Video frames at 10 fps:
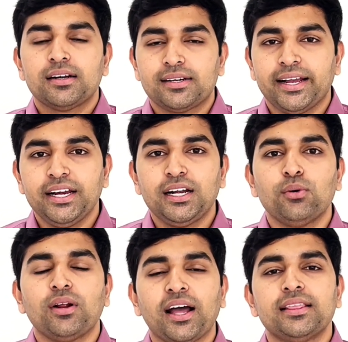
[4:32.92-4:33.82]
Try it
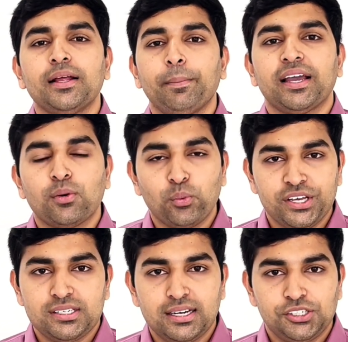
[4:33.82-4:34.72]
out and then make a
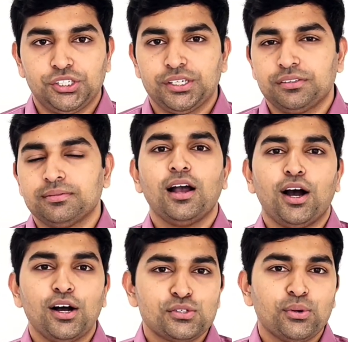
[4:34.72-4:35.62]
wise decision.
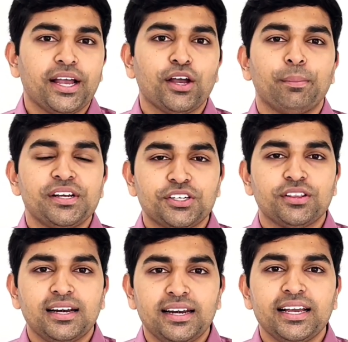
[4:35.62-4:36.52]
Also, I have mentioned
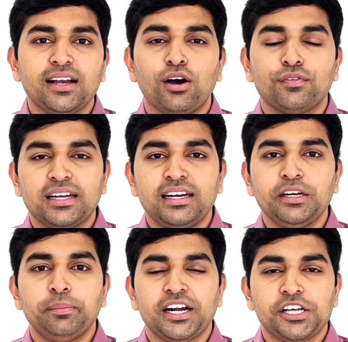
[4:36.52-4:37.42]
the link of the
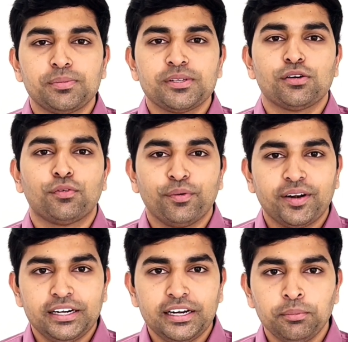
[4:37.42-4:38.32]
lead management
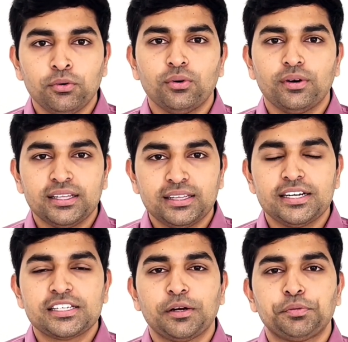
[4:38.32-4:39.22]
software demo in the
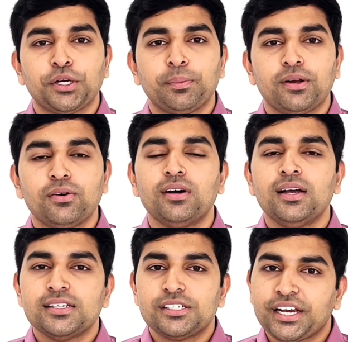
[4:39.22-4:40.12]
description below.
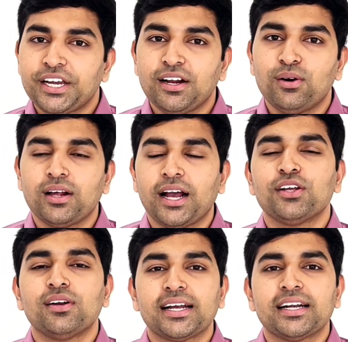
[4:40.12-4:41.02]
Check it out and
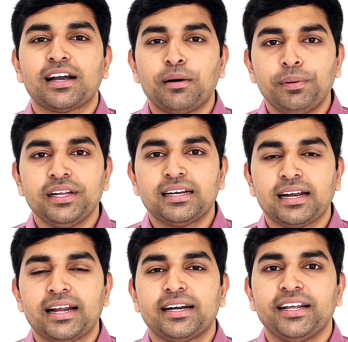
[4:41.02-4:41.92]
you'll get a complete
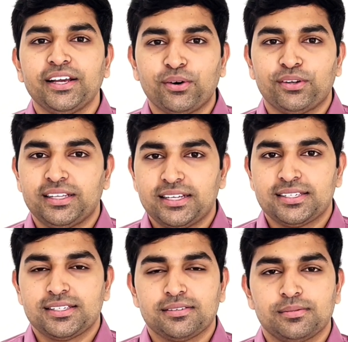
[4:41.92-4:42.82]
clarity on
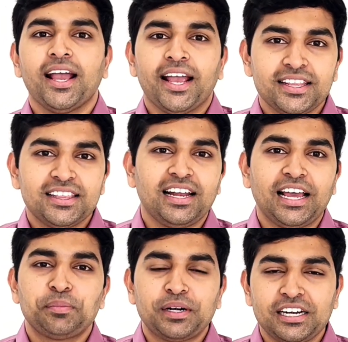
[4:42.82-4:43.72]
this. Hit the
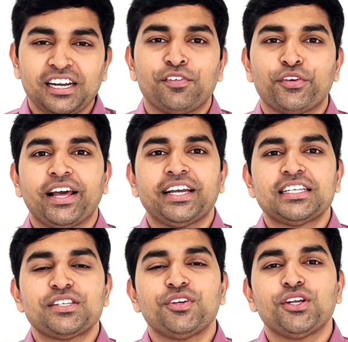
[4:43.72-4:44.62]
like button if you like
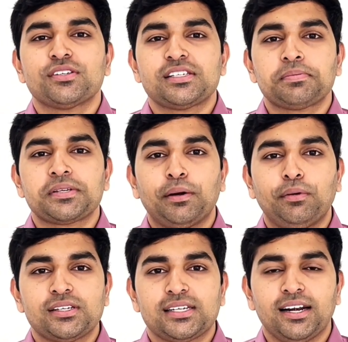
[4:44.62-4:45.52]
this video, and subscribe to
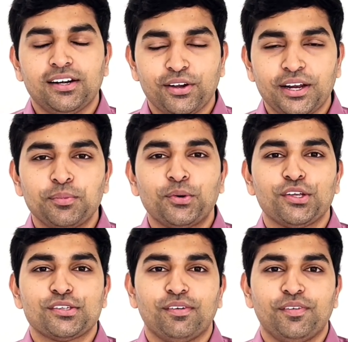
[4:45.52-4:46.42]
our channel to get more
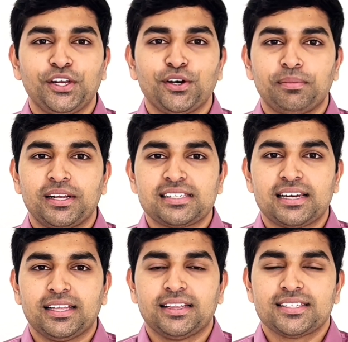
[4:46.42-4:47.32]
useful video updates
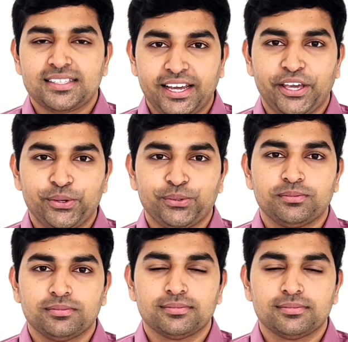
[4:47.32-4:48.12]
like this. Thank you.